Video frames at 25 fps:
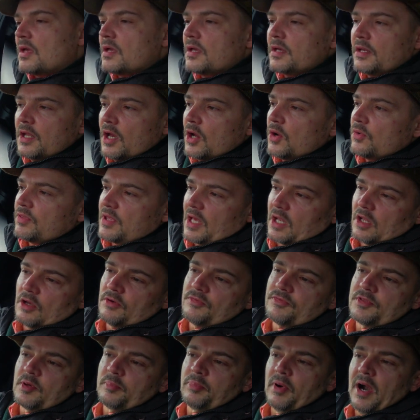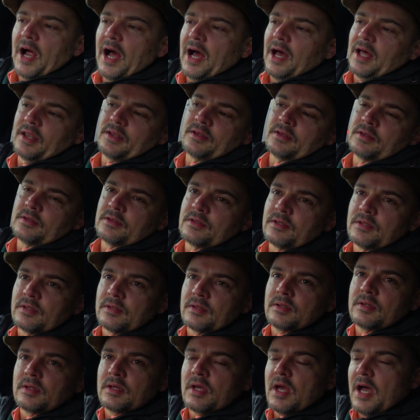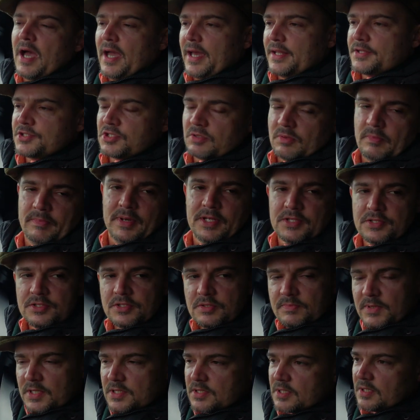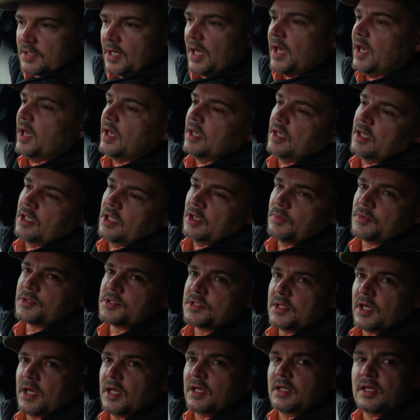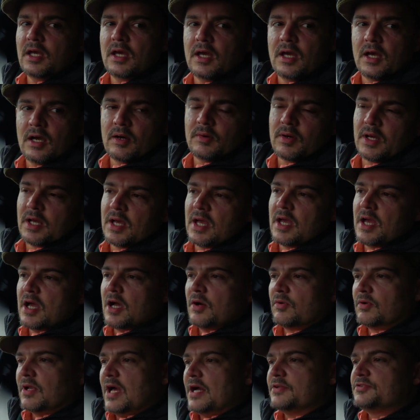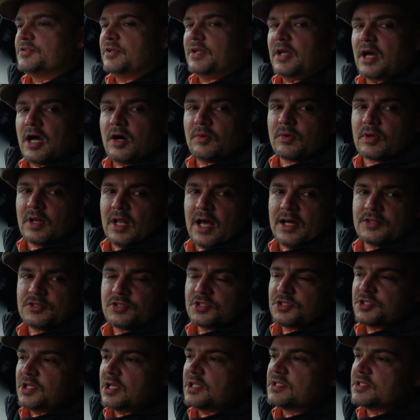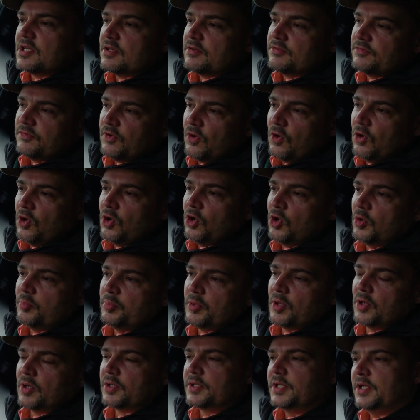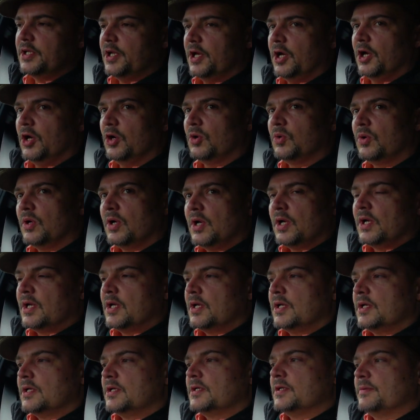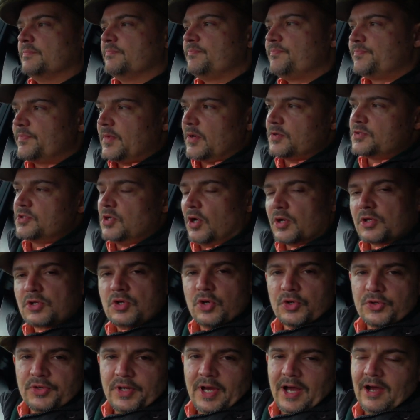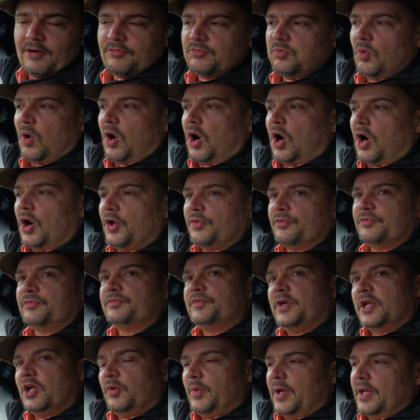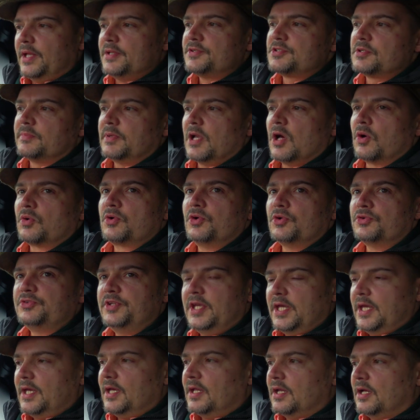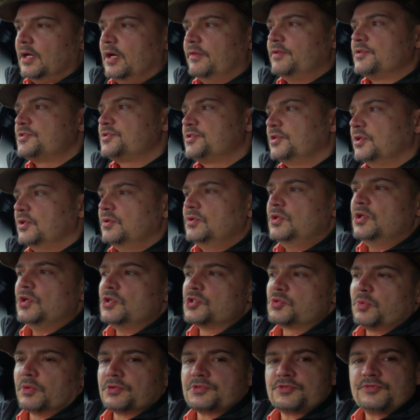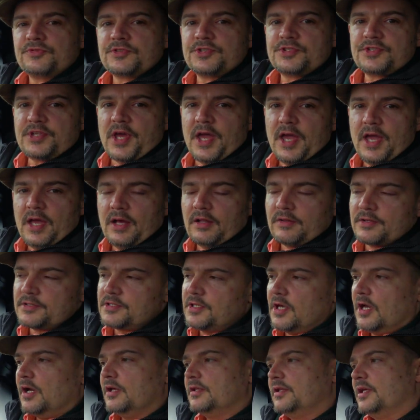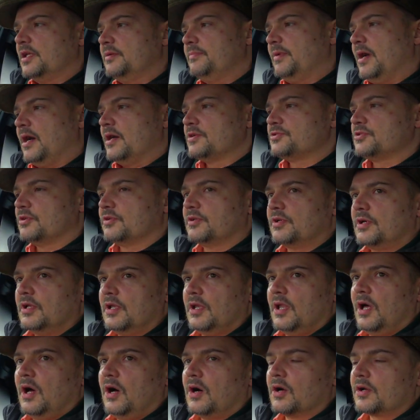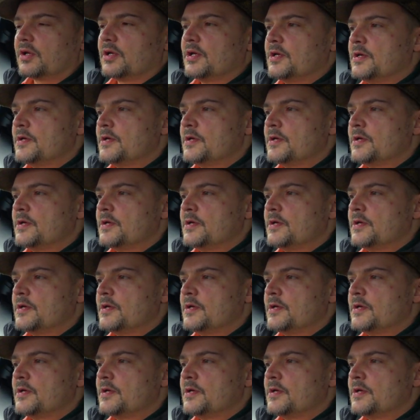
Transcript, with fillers: You know, they love the brand. I had someone message me today and he was saying, yeah, would like to I would like to GT4, but you know, I was told I couldn't have one. Then I went into my local dealer, and there's two used ones for sale, and there's hardly any miles on the clock.